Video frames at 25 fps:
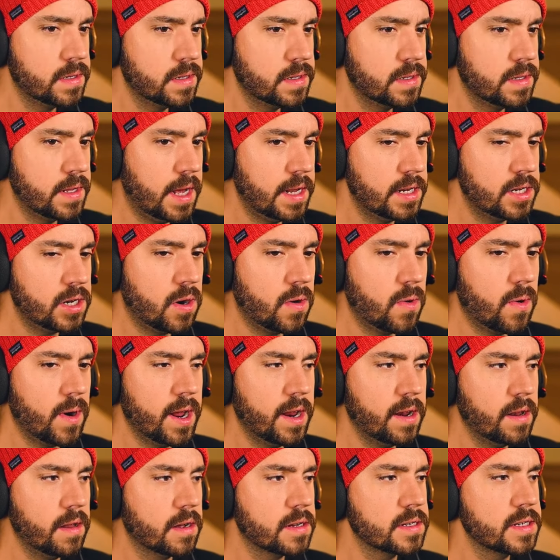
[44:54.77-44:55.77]
That
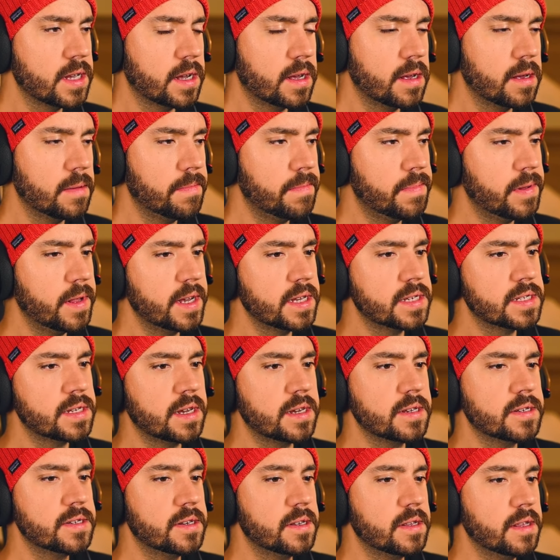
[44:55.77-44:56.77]
terrain looks like a place I
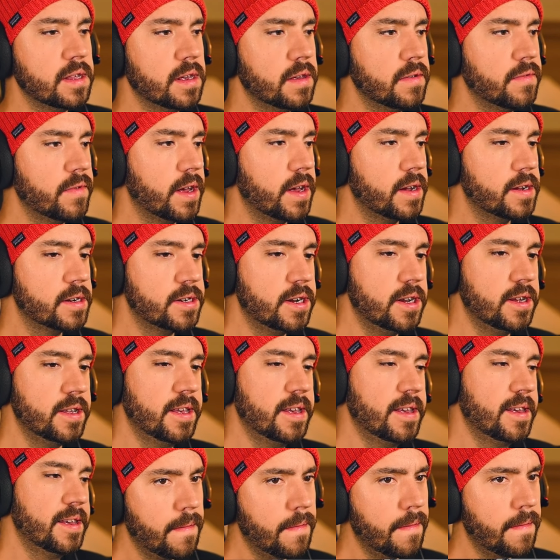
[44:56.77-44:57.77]
used to live, actually.
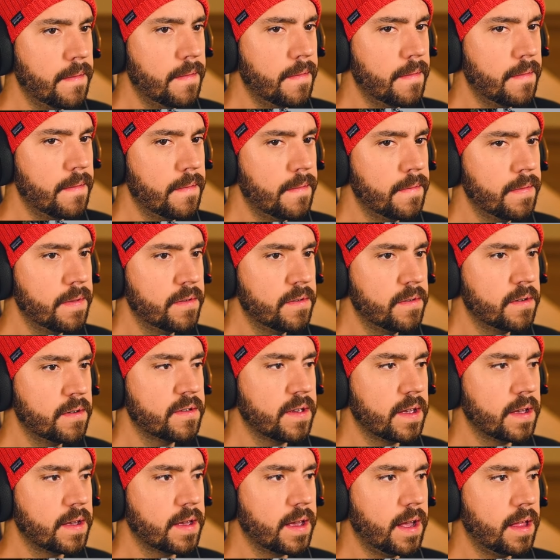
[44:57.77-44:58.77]

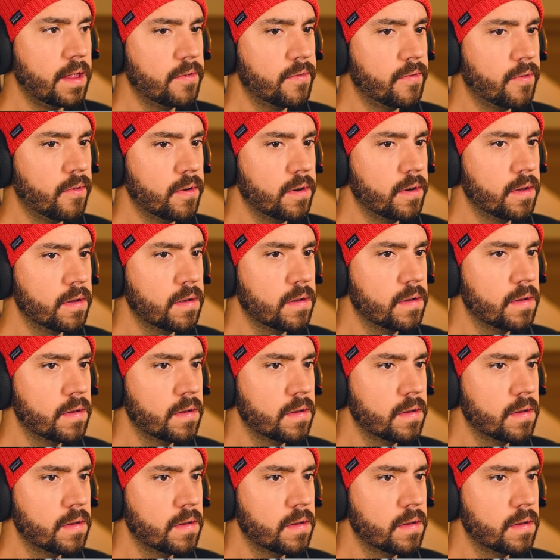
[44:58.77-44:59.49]
Looks like California.